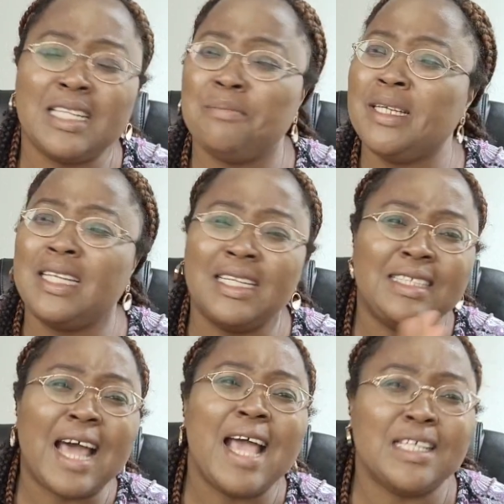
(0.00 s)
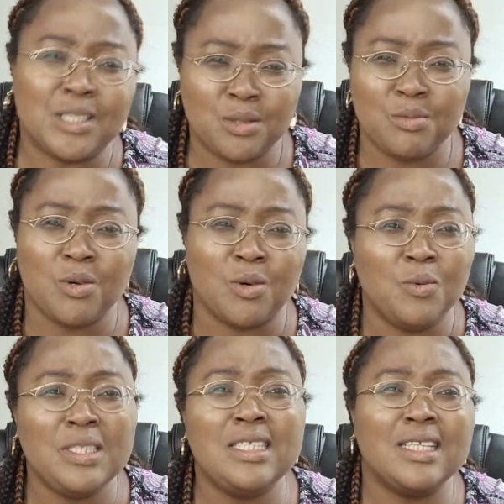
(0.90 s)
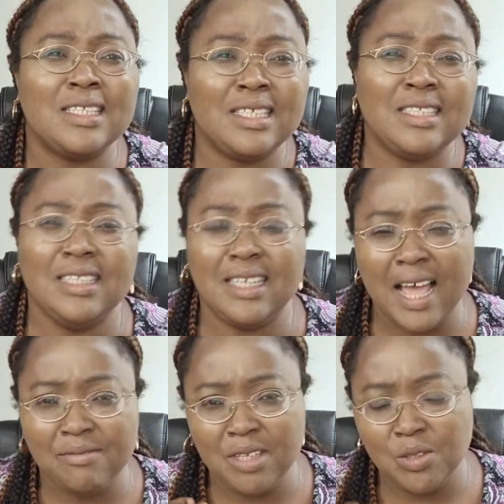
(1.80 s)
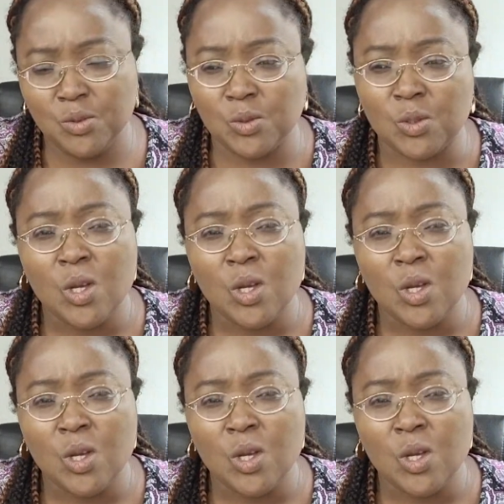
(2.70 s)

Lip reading: Say make them die small. Wetin dem dey the life they do.